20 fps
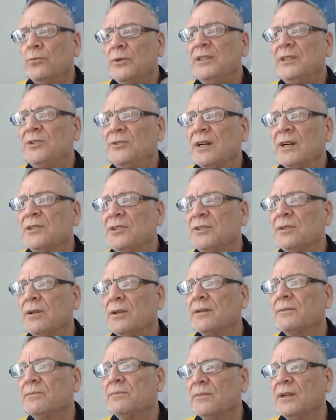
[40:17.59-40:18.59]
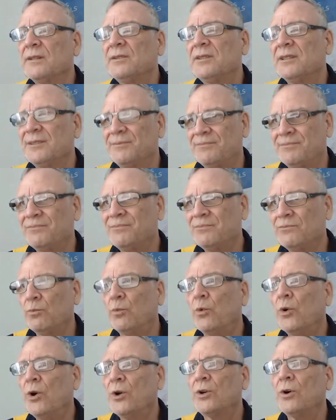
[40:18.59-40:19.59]
restructure, like just
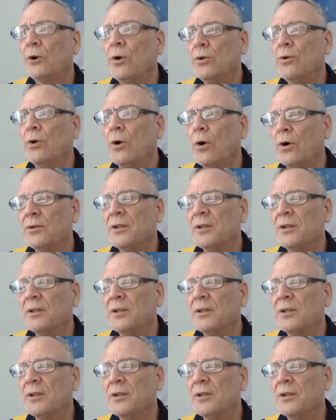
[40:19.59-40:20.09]
work